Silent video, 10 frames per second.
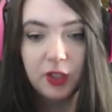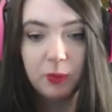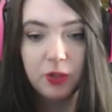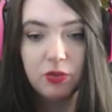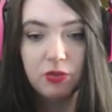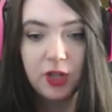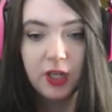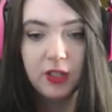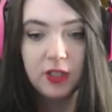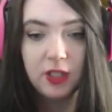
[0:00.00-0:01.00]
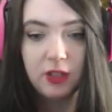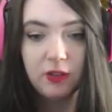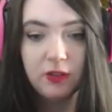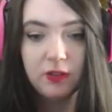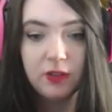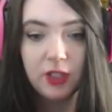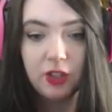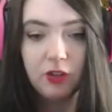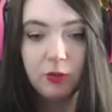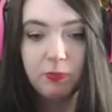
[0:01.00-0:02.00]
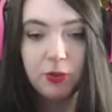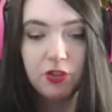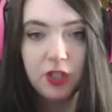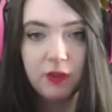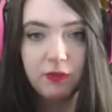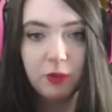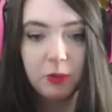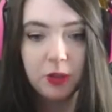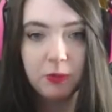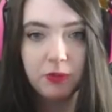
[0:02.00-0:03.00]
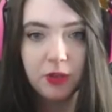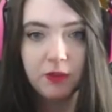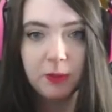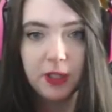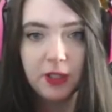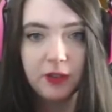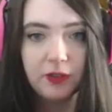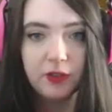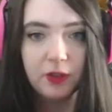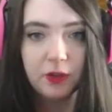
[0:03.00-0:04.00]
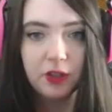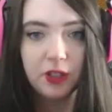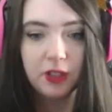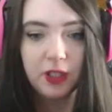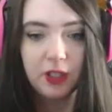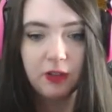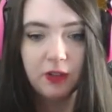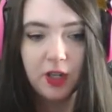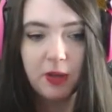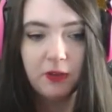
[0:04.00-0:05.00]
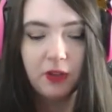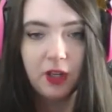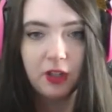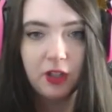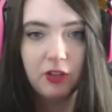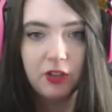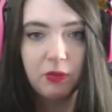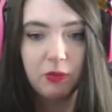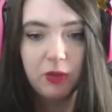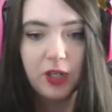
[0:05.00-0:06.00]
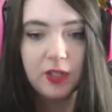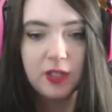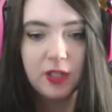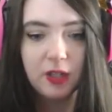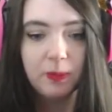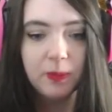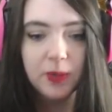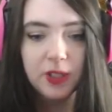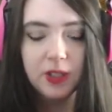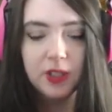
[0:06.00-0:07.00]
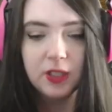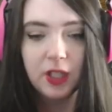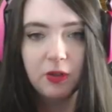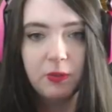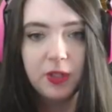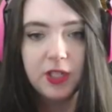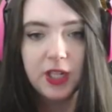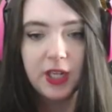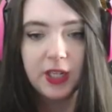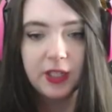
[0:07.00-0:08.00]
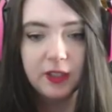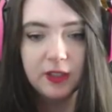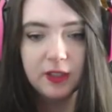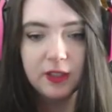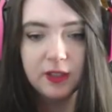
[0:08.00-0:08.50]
It's like we're trying to heal. Like you're pushing forward before everybody else, so you're not gonna get healed. And I'm honestly not gonna just like run into them. I don't wanna die.